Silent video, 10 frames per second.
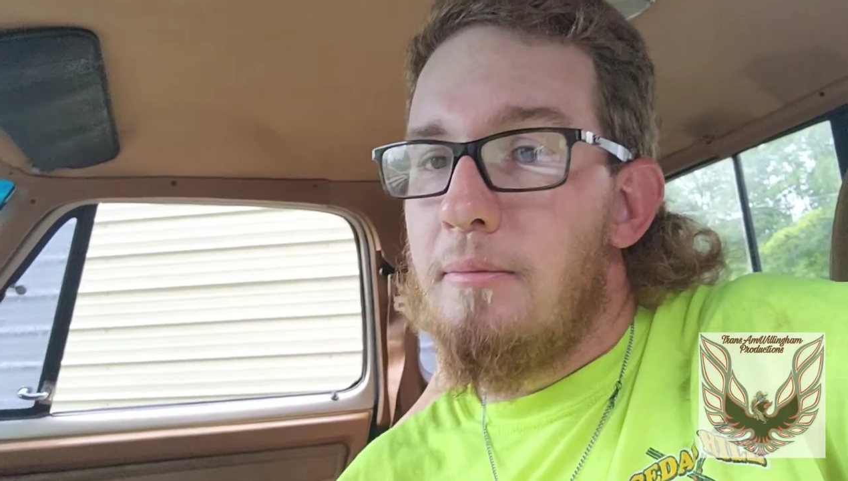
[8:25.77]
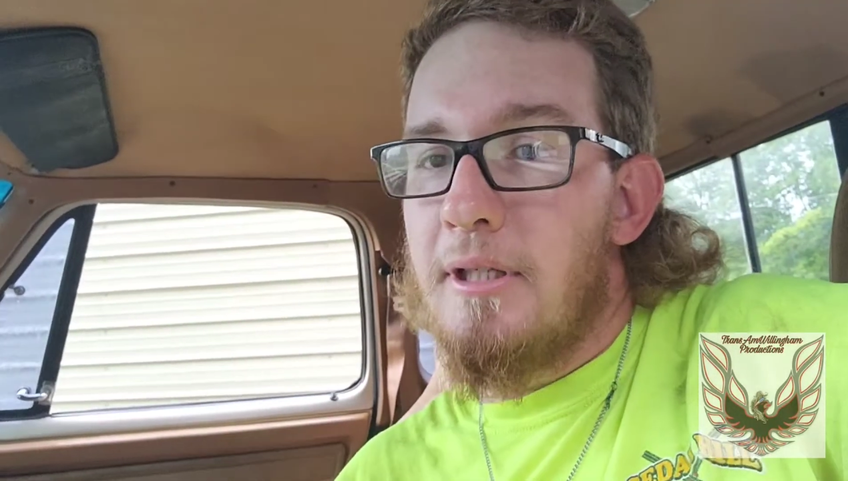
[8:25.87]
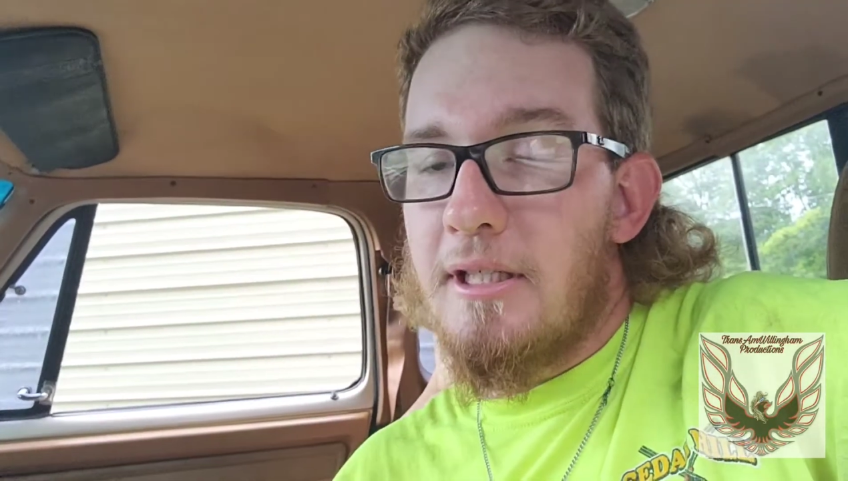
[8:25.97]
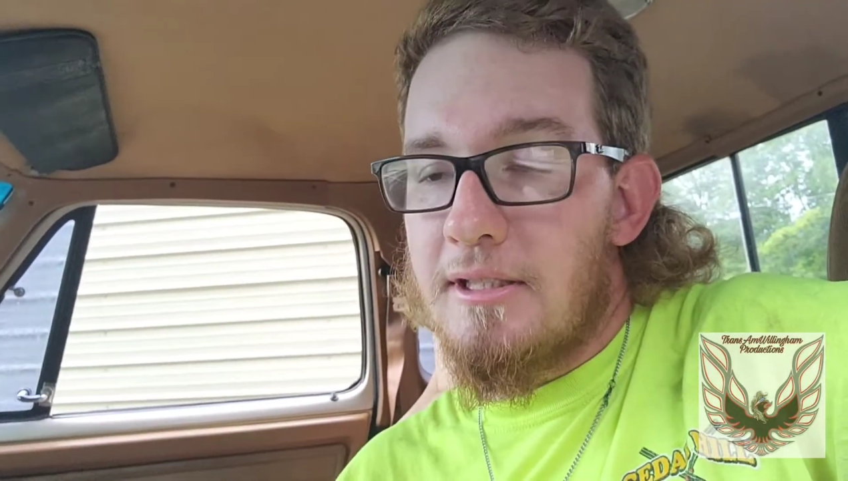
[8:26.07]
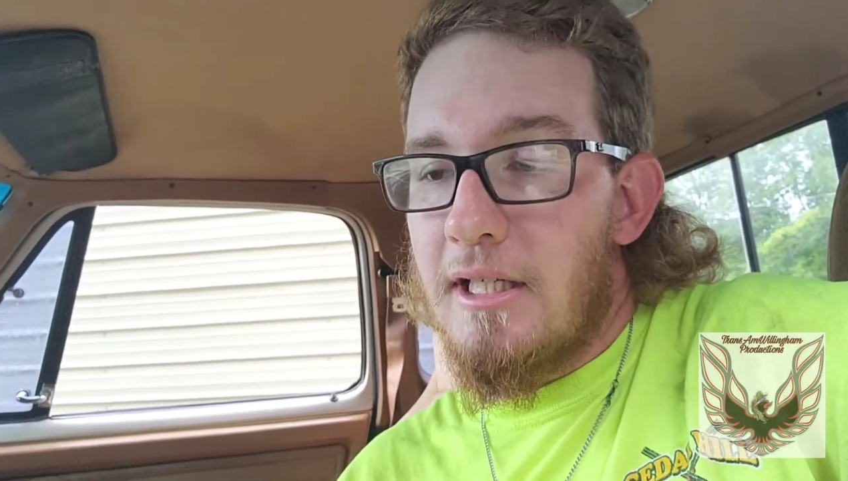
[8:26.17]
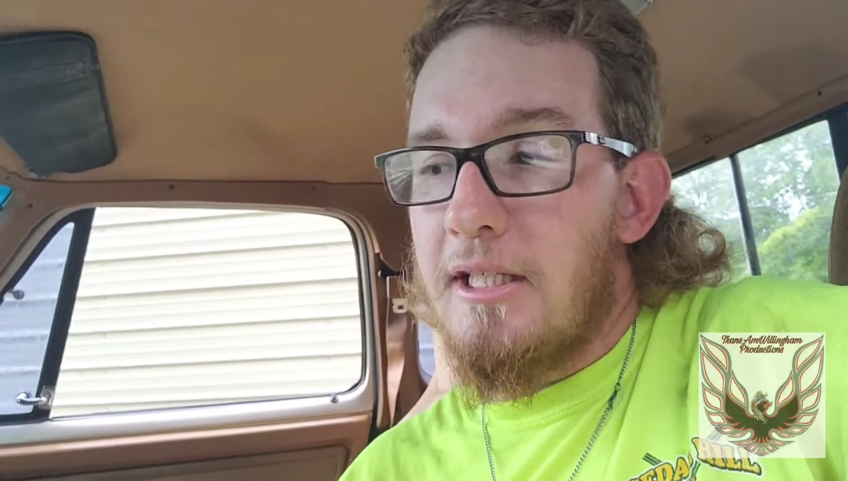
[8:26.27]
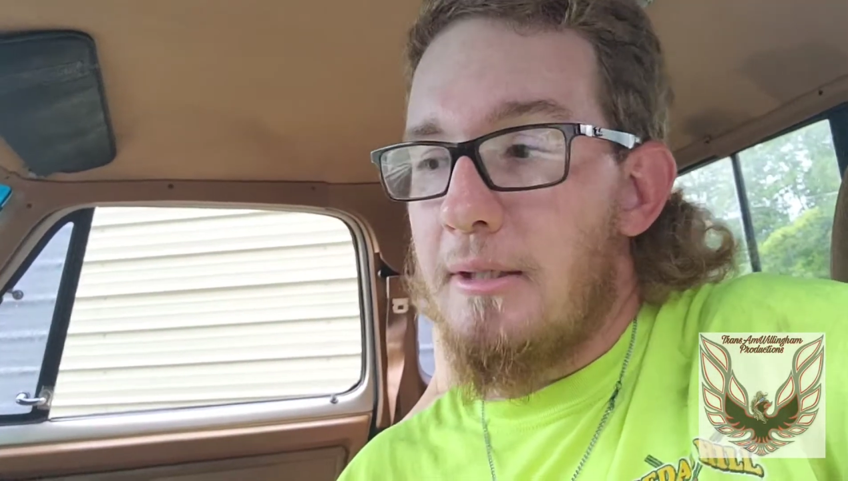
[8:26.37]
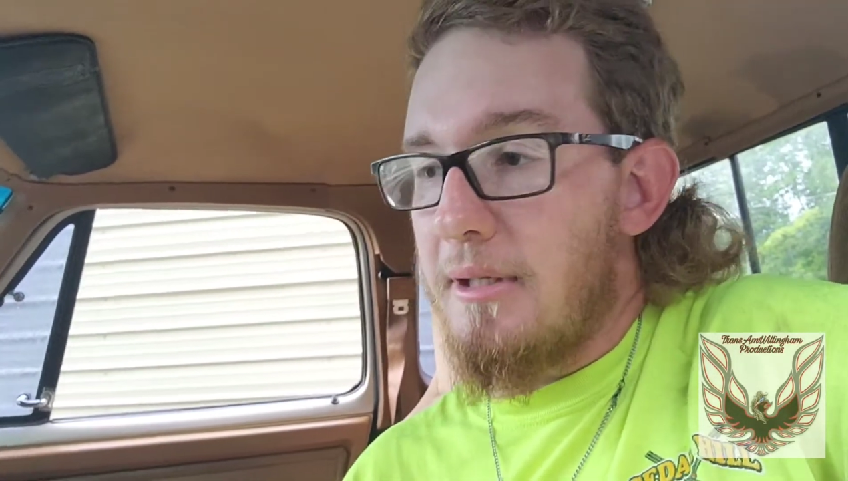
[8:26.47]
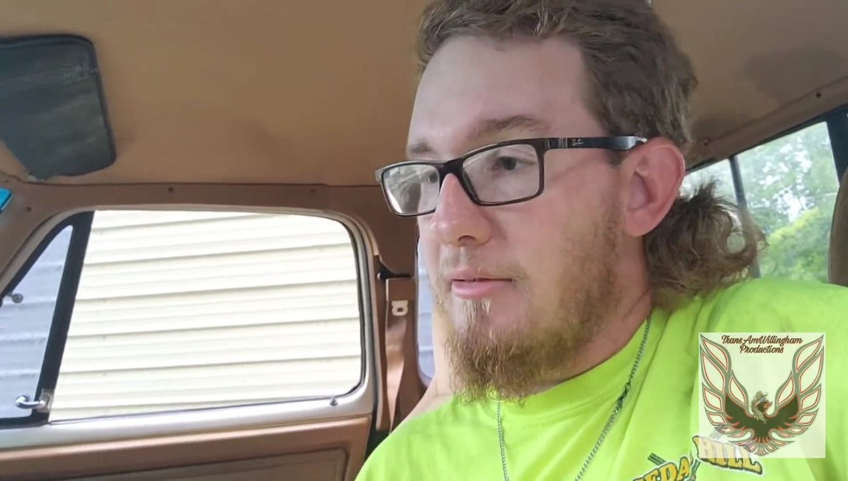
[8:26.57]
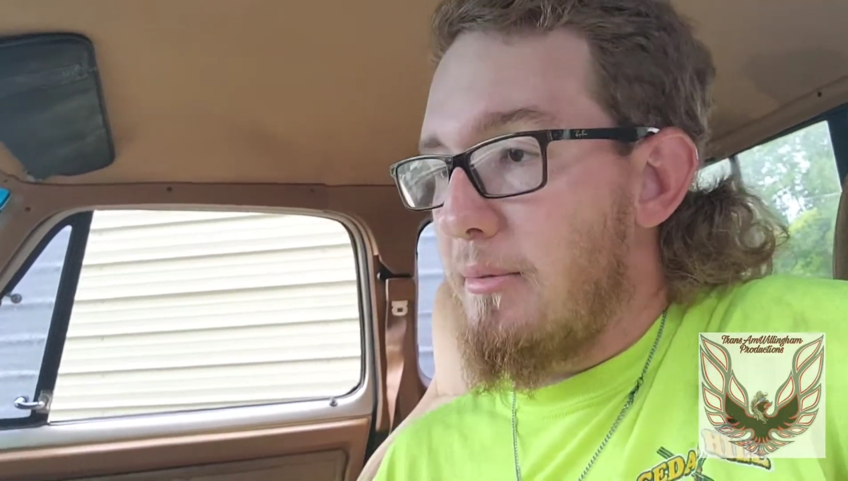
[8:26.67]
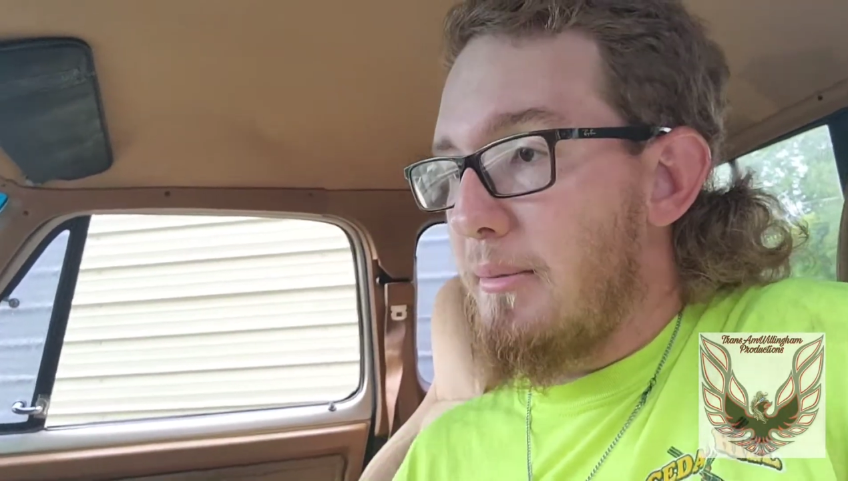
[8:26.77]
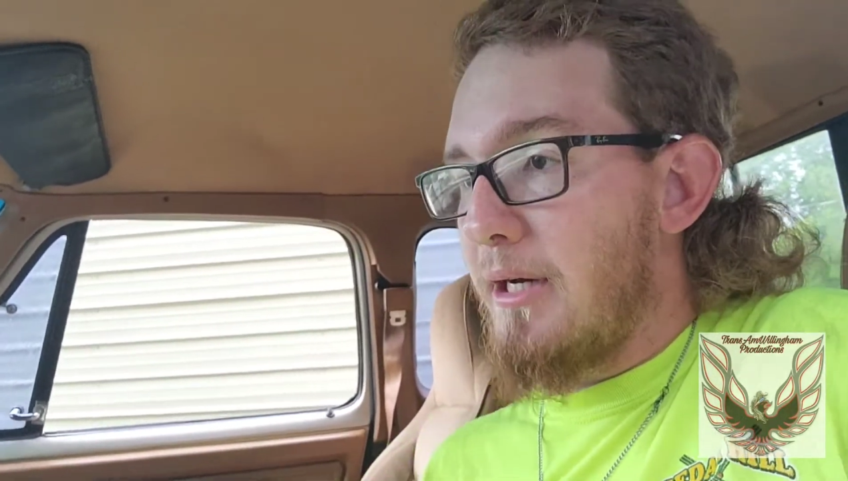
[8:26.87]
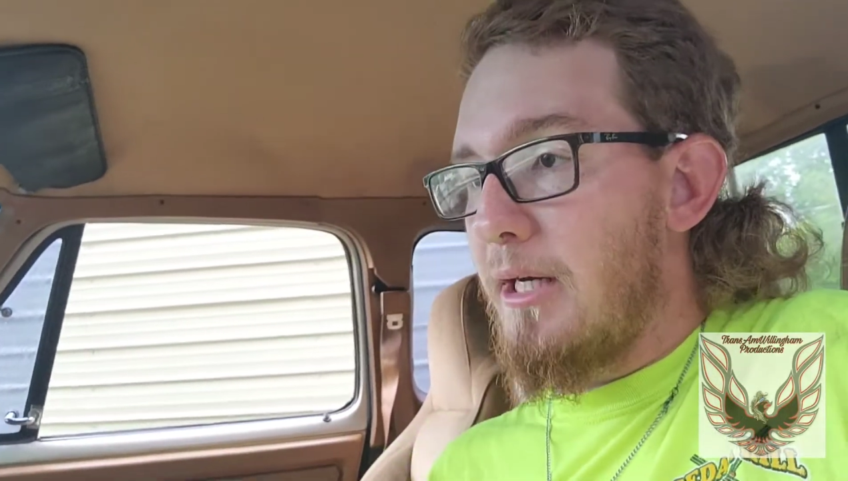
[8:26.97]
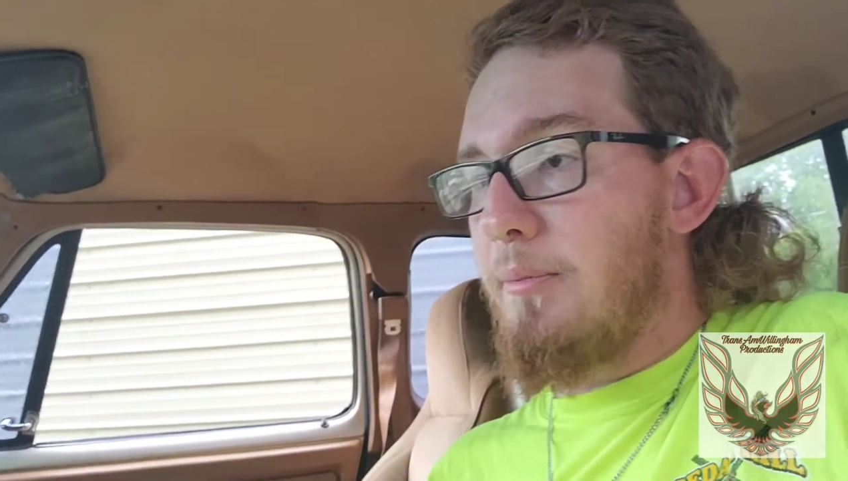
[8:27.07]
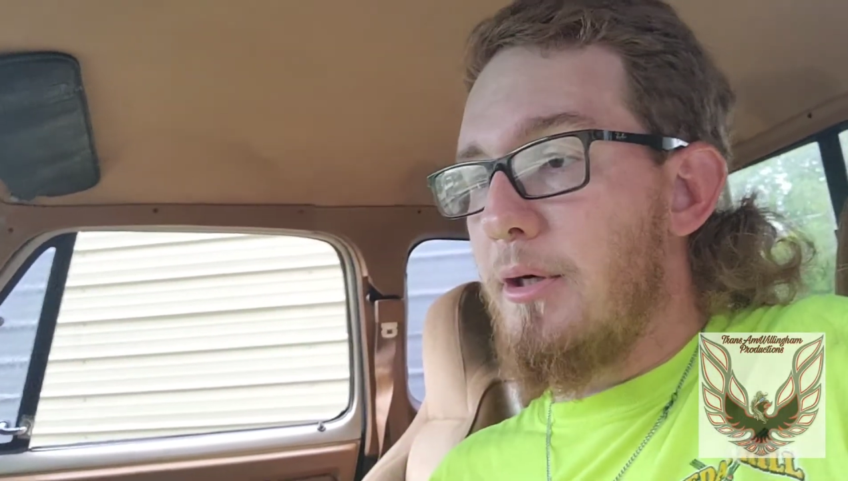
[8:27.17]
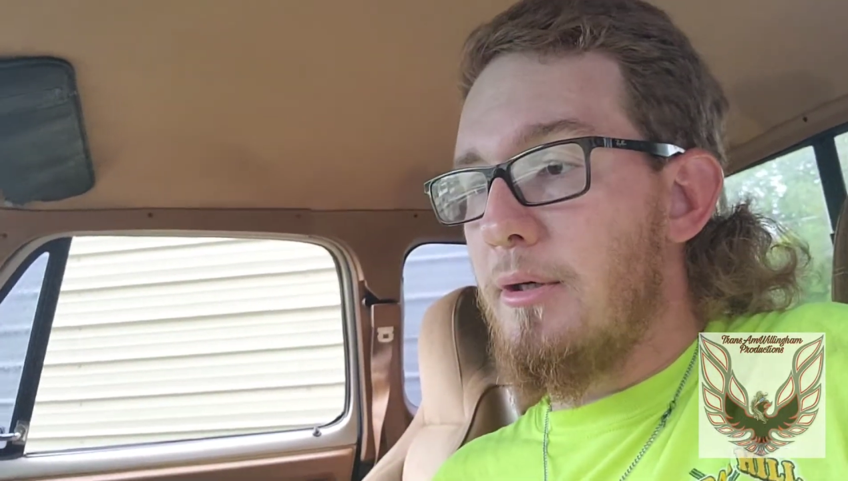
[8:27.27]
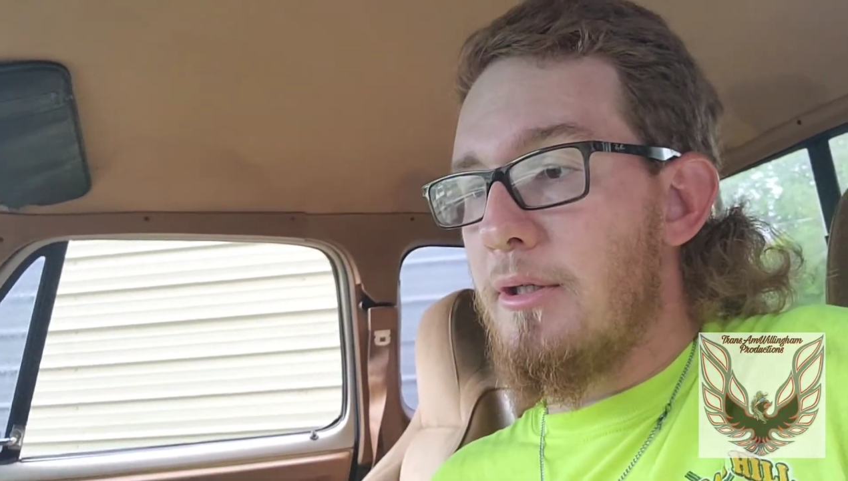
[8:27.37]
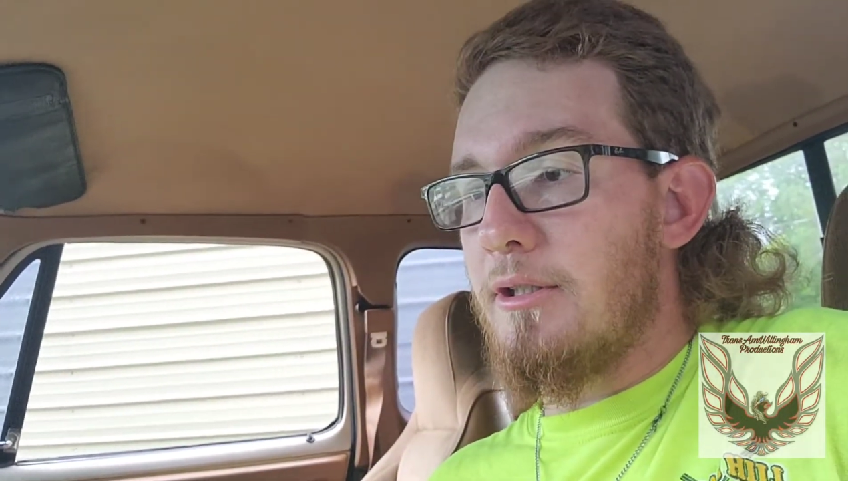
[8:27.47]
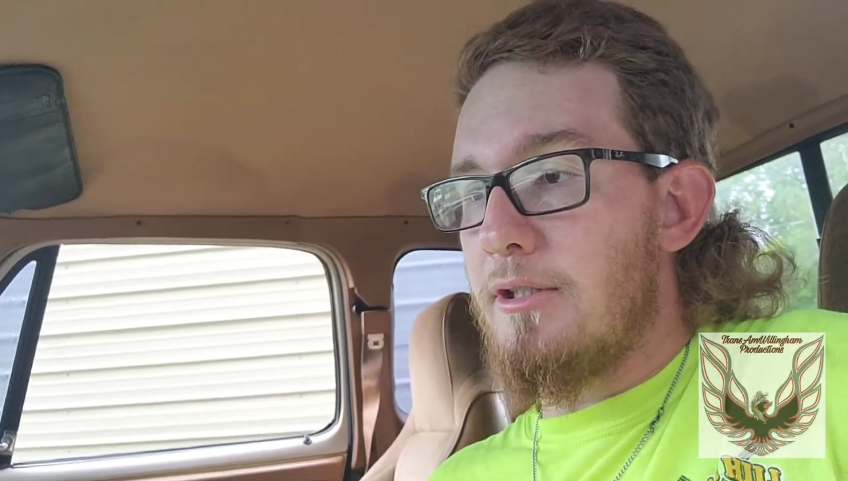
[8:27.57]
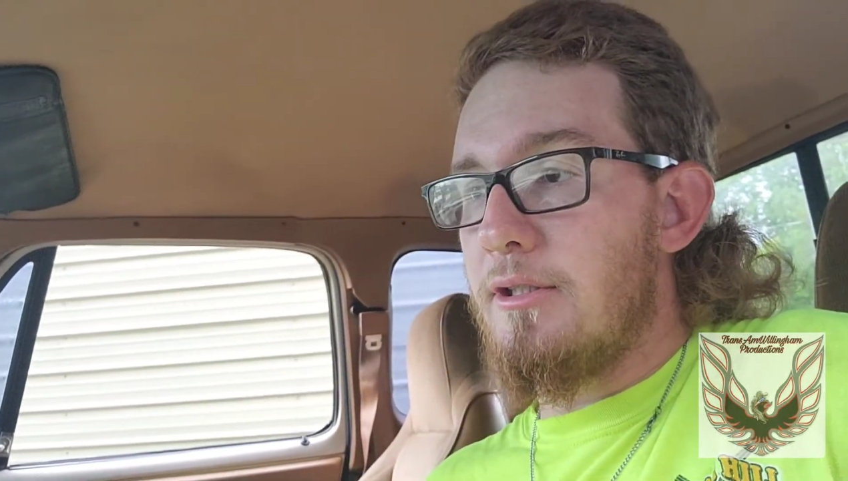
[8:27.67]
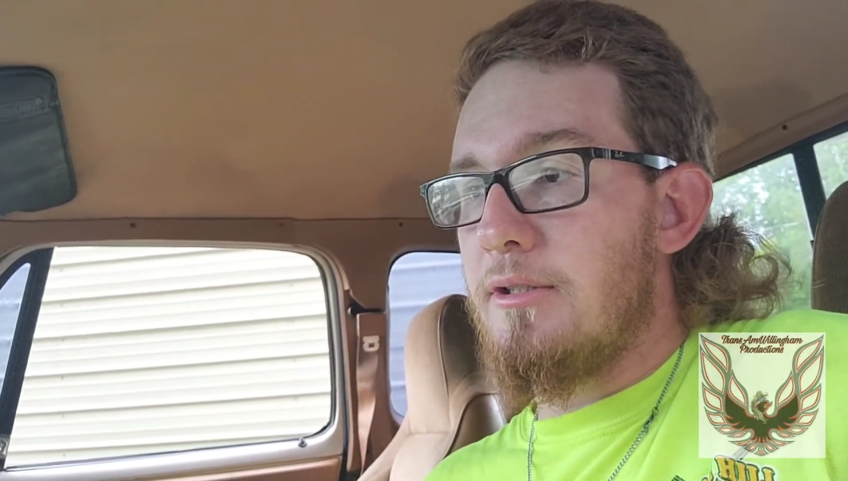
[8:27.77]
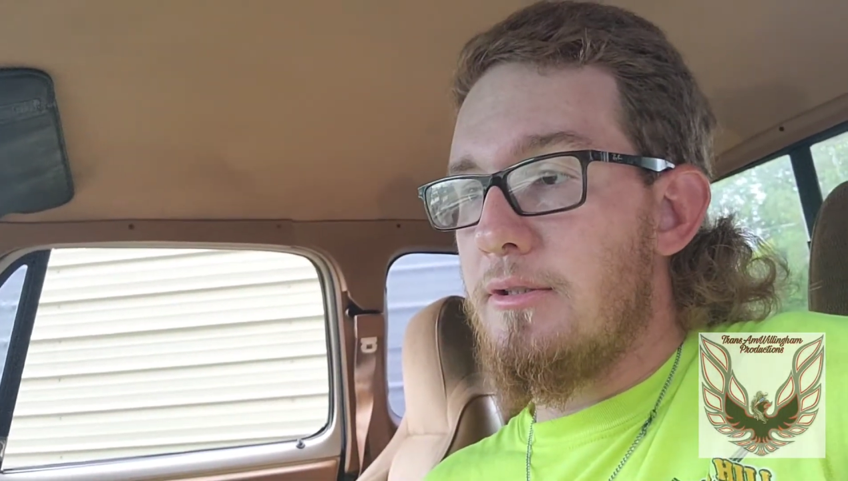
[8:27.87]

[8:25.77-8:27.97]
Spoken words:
because they kept giving me bad parts.